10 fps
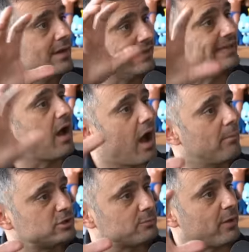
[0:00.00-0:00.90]

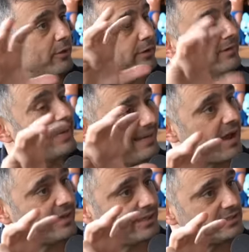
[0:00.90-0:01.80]
e-commerce player in the late
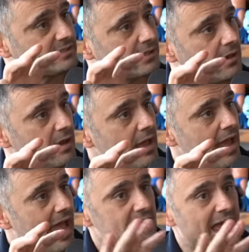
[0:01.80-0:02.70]
90s,
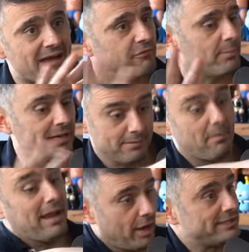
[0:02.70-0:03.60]
and everybody in
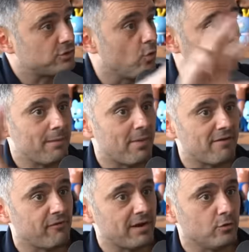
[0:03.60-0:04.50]
my high school and my
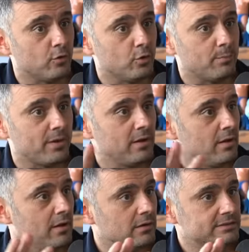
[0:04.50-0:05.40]
friend group
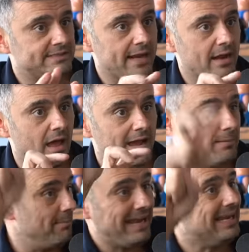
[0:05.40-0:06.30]
said
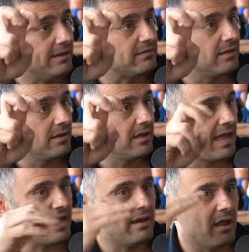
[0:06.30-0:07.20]
I'd made it.
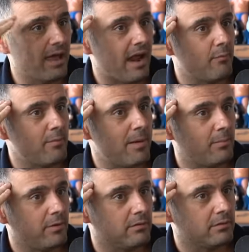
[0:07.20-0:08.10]
And, and I
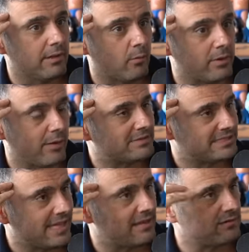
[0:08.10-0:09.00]
remember like when they would
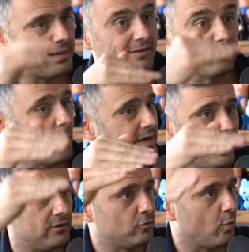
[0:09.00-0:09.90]
say that to me at
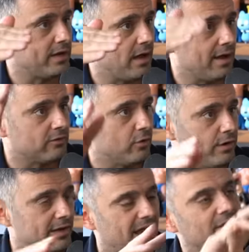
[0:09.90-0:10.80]
28, 29,
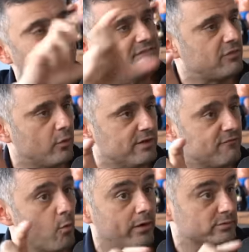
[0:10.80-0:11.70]
30, and I left at
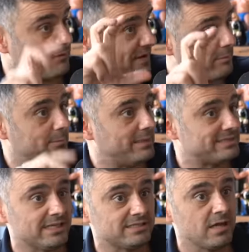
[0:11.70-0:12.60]
34. It was a family
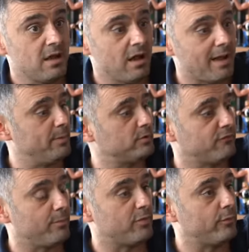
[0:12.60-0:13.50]
business. I built it
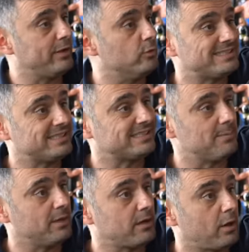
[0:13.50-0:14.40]
from a three to a $60
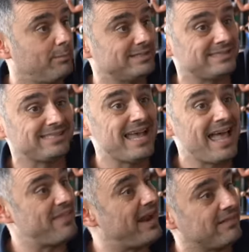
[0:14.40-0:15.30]
million business.
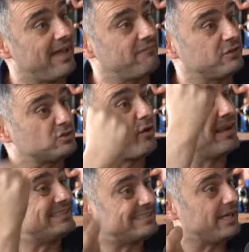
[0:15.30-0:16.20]
And then I left, started
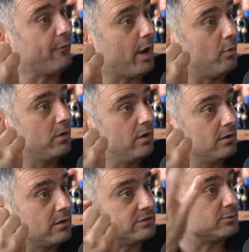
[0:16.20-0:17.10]
at zero
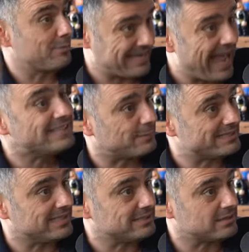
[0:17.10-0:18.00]
because it was my dad's
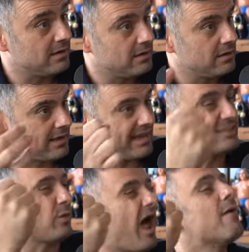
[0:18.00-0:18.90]
business. And that's
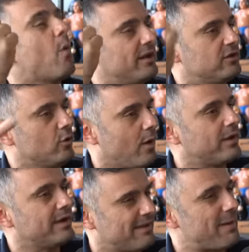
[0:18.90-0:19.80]
what I wanted to do. I
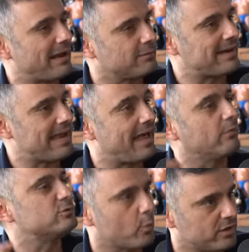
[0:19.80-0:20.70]
wanted to give back to my dad. I
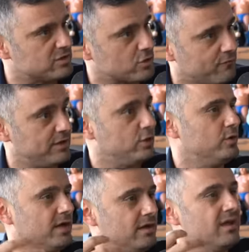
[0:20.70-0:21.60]
was born in the Soviet
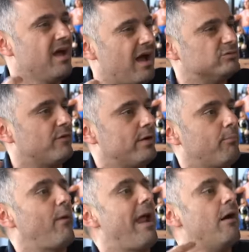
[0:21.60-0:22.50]
Union. I was very
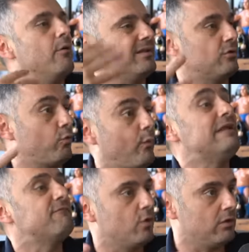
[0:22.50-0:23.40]
proud and
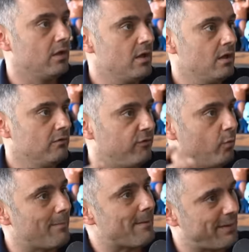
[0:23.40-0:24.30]
grateful for
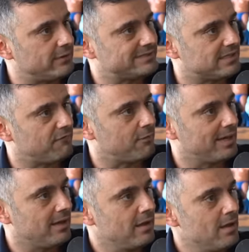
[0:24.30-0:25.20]
what my parents did for
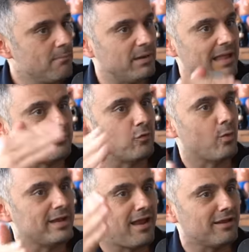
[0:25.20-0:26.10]
me. But at
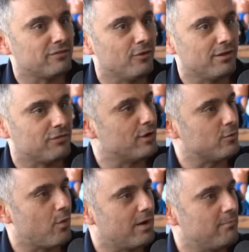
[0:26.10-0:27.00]
29, 30,
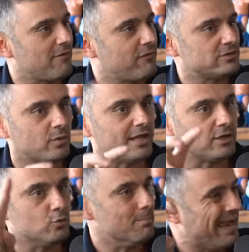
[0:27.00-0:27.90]
31, my friends were like,
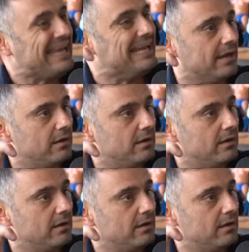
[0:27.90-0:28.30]
You made it,